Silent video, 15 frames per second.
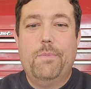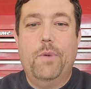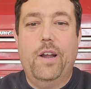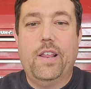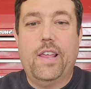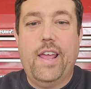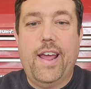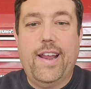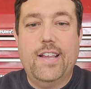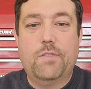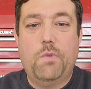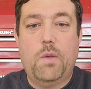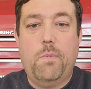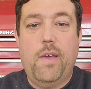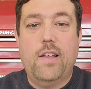But again,
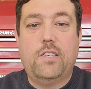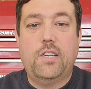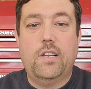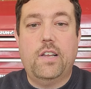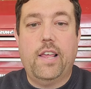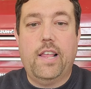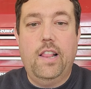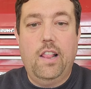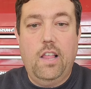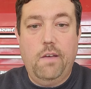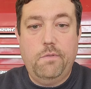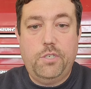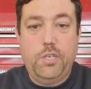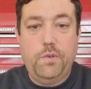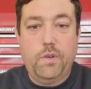as we mentioned, he
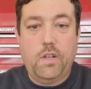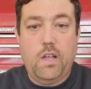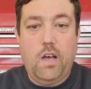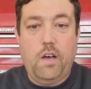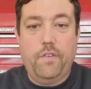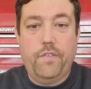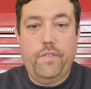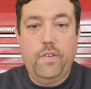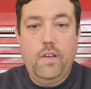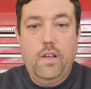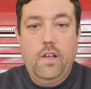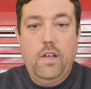loves you enough